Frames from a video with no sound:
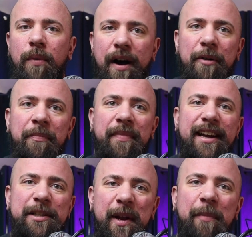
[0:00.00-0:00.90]
Well,
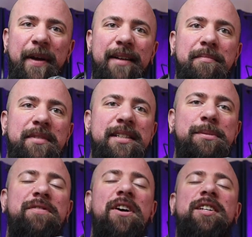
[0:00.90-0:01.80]
it's been a bit
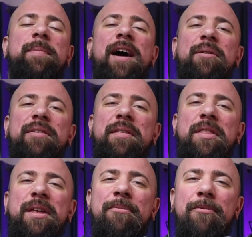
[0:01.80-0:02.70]
since we talked about
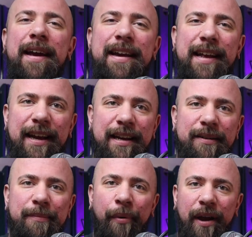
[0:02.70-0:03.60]
the
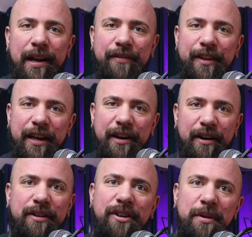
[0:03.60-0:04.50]
reigning brand of the
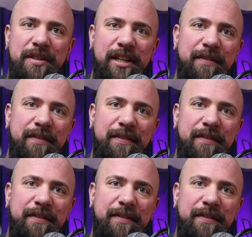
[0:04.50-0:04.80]
year, Ghost